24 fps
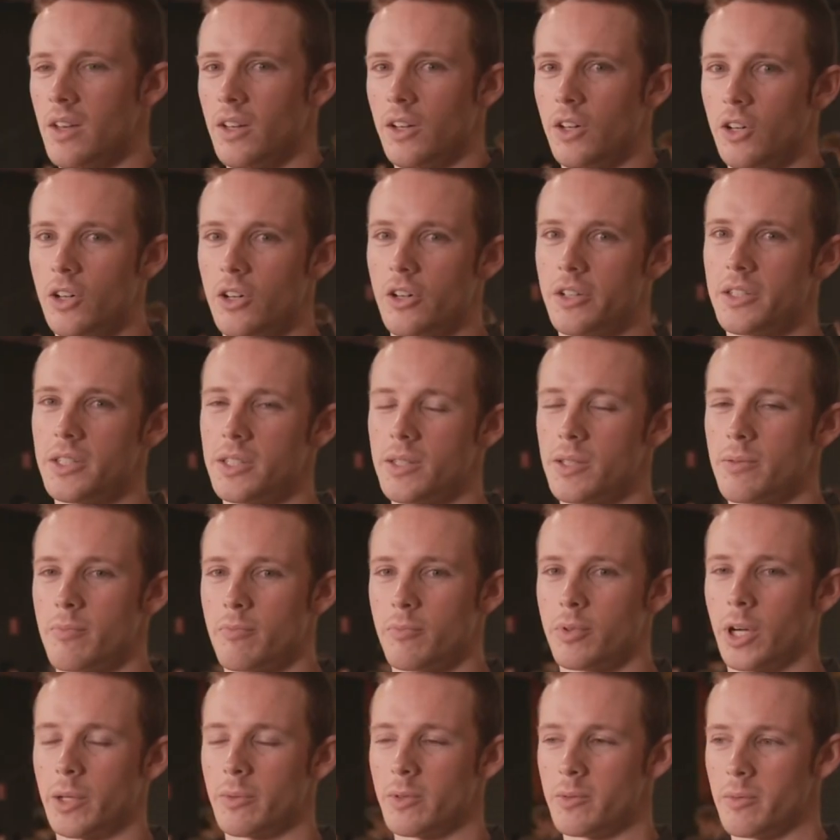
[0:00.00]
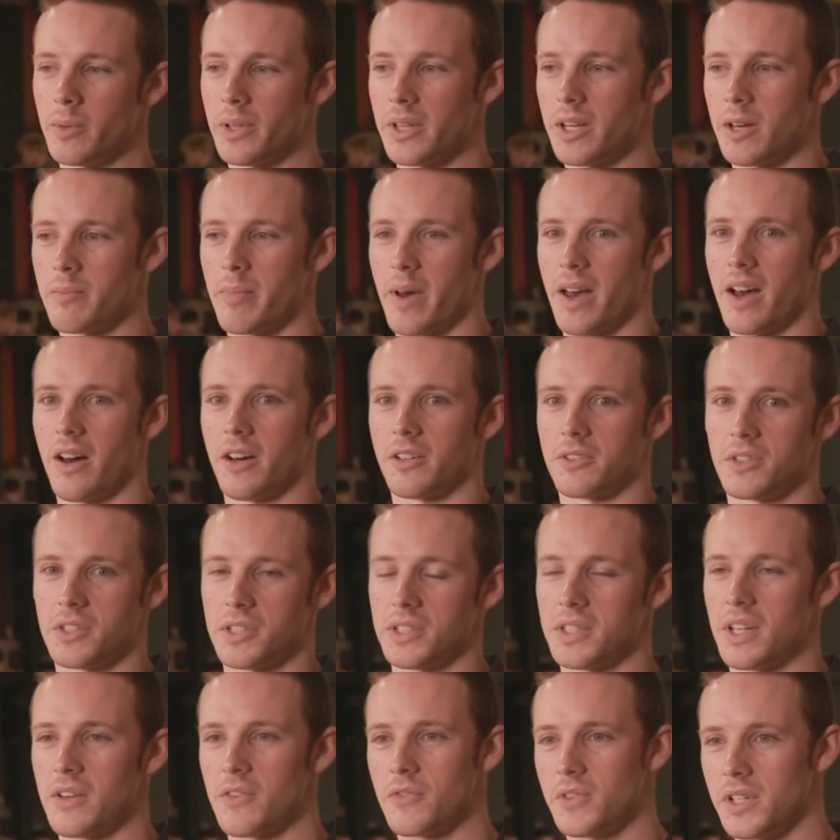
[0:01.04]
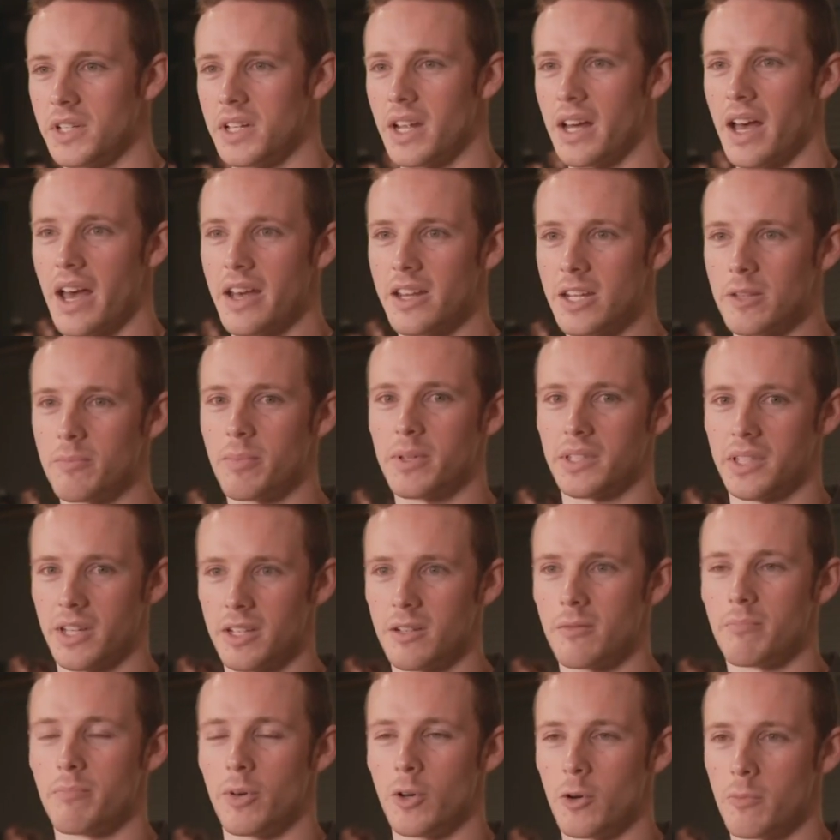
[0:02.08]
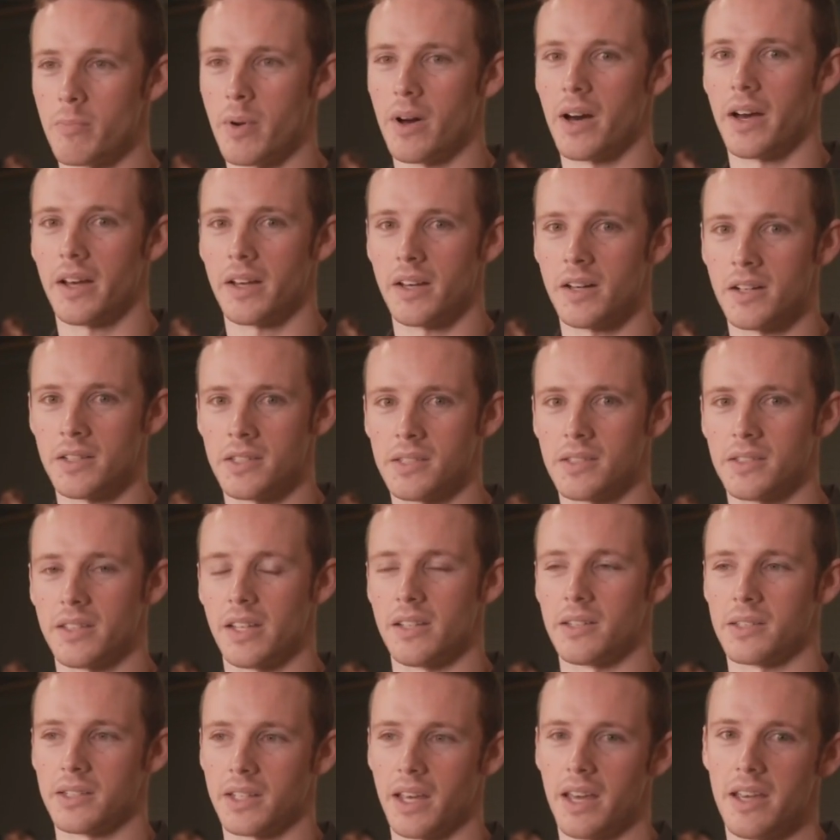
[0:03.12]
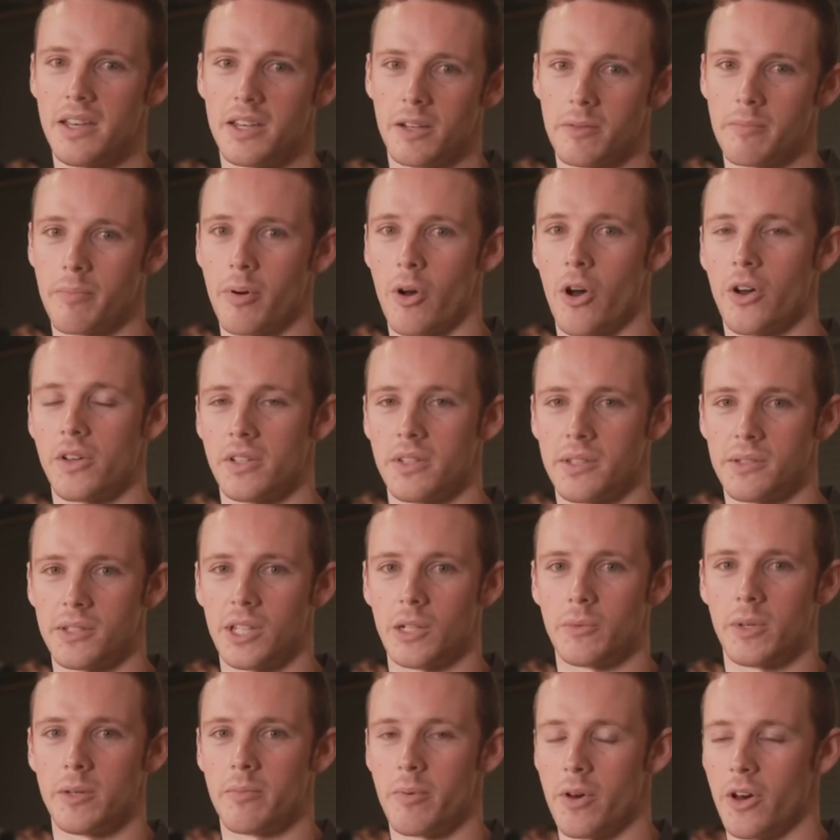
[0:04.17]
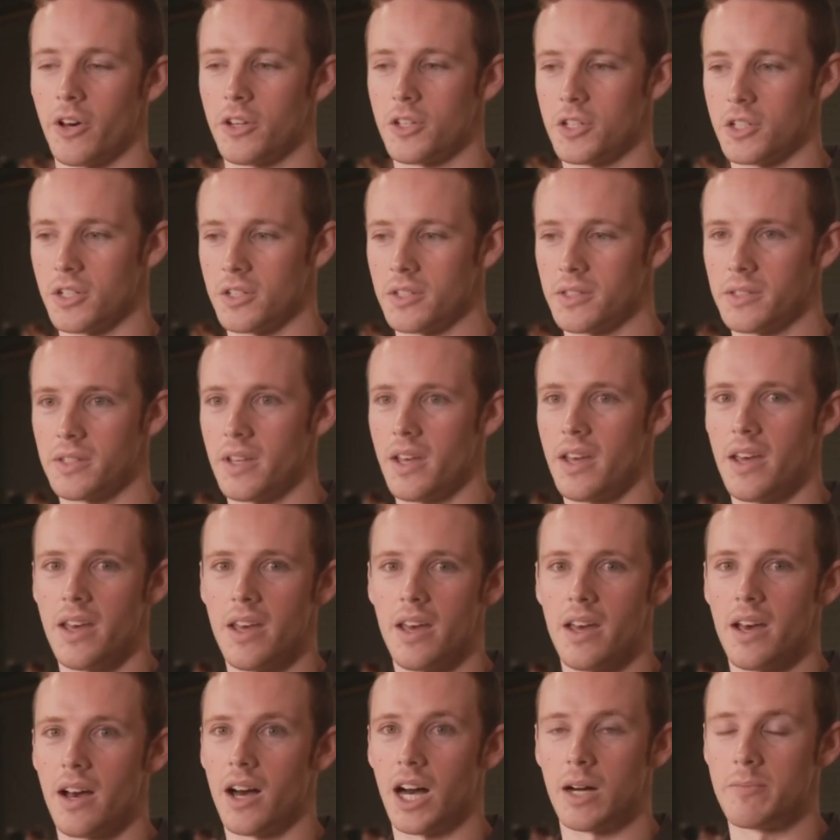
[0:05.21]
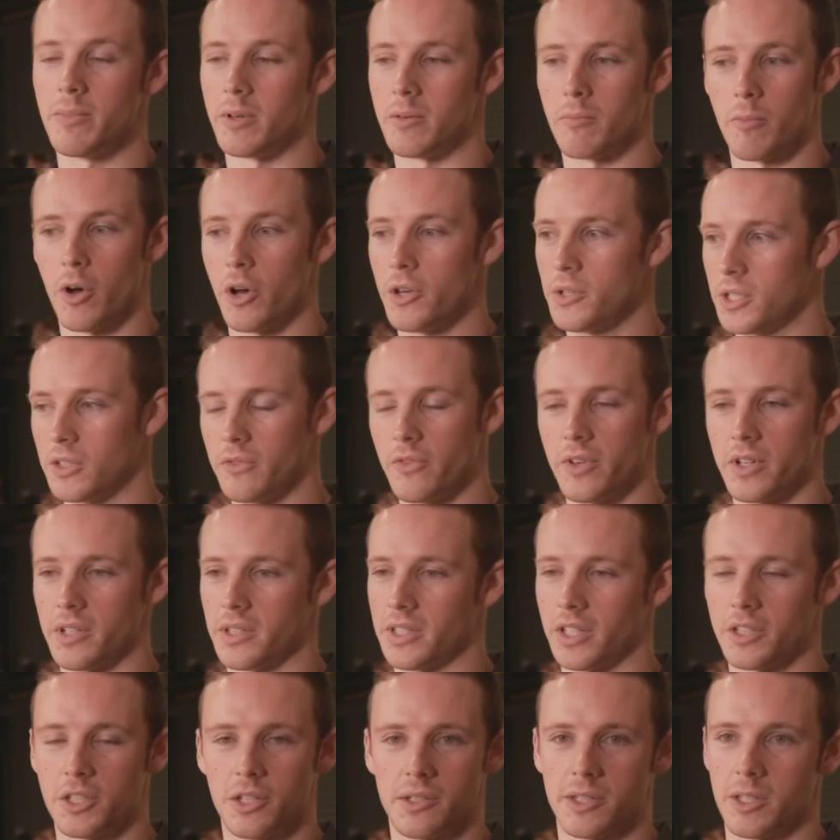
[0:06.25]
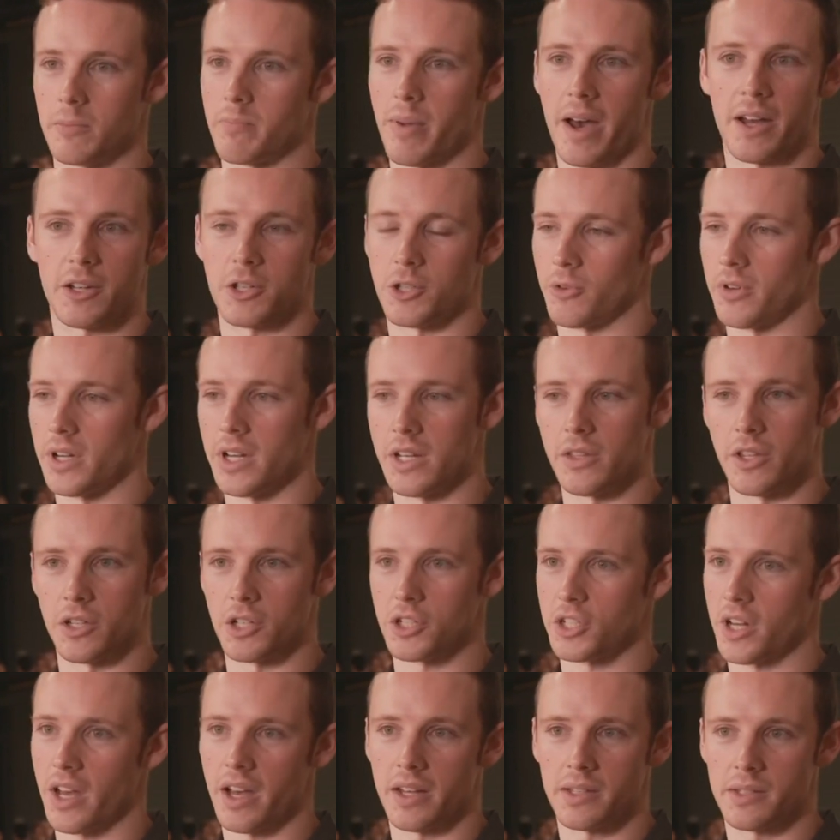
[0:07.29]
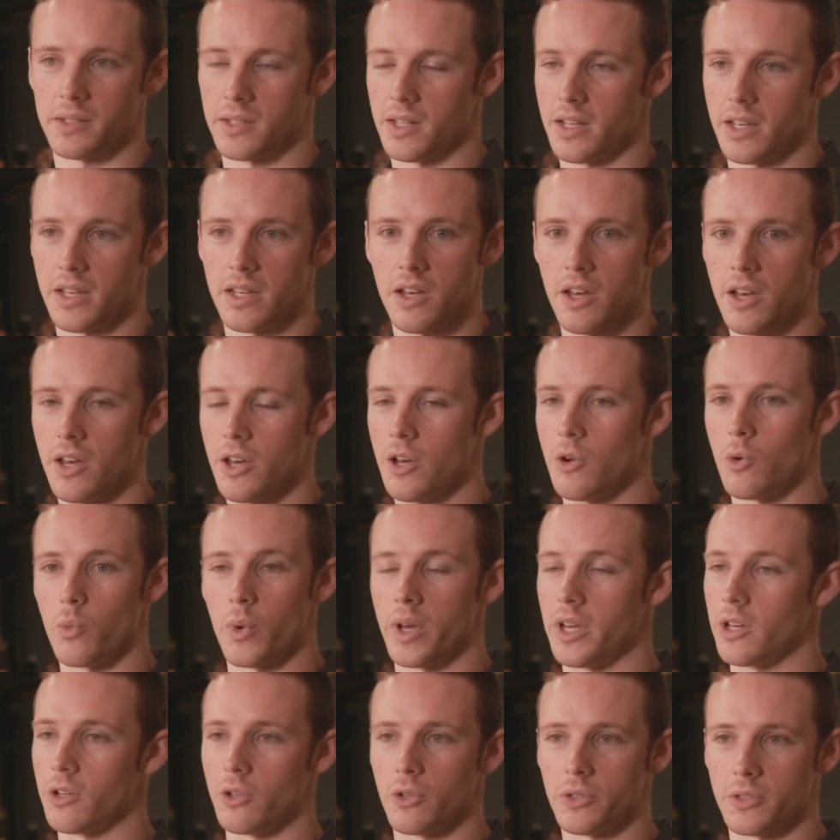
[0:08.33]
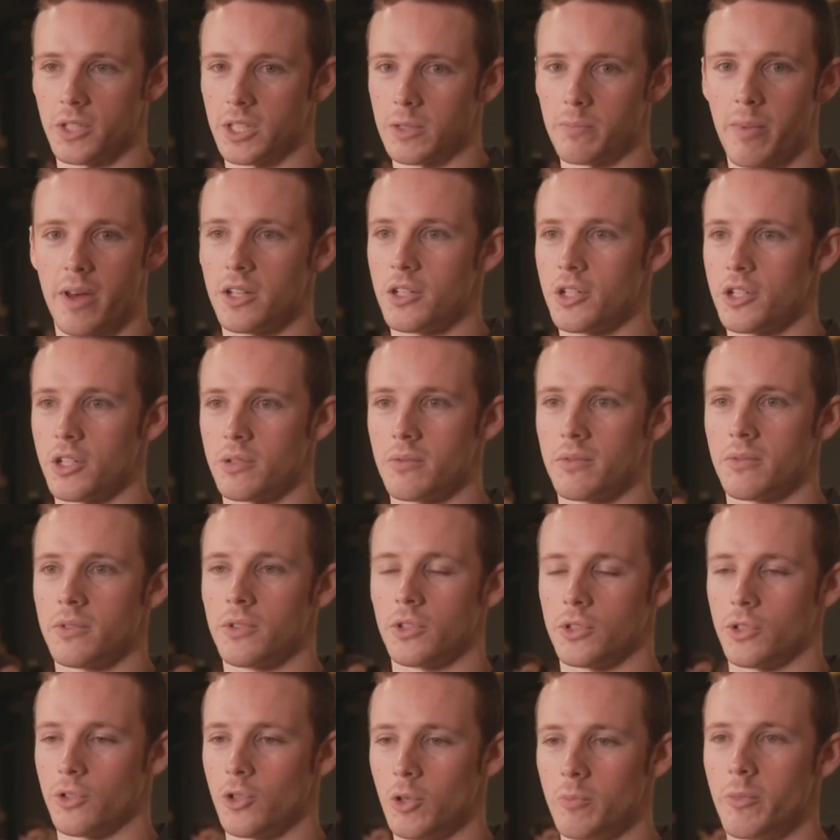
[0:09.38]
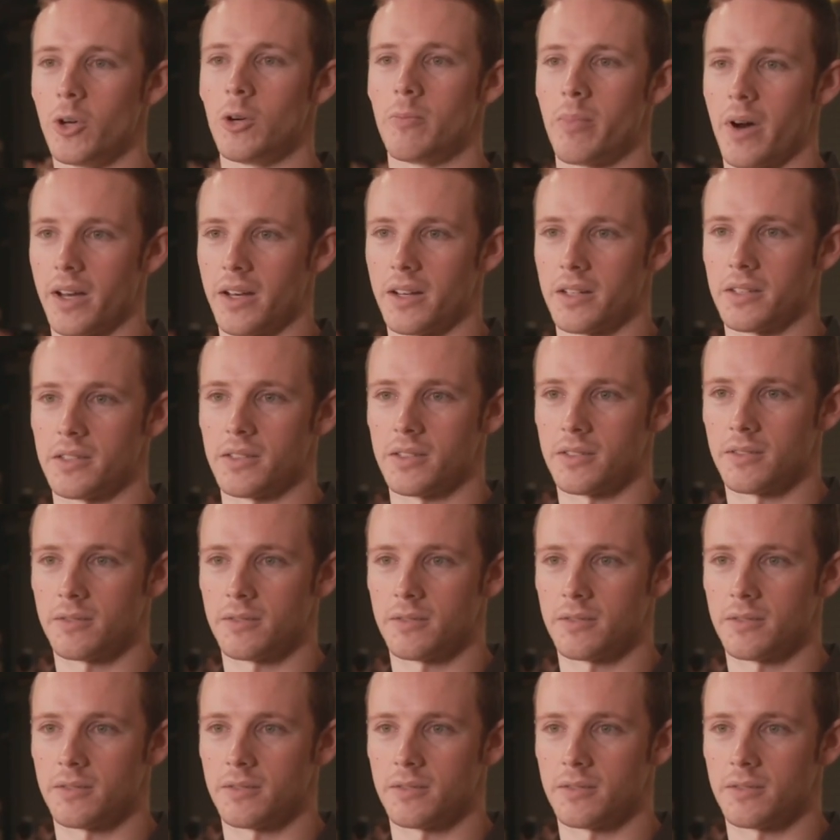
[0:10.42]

Oh, it's probably about 70 to 80% built by us. There's key components that we purchase, um, but most of it, such as the battery, the chassis, wheels, suspension, it's all built by us.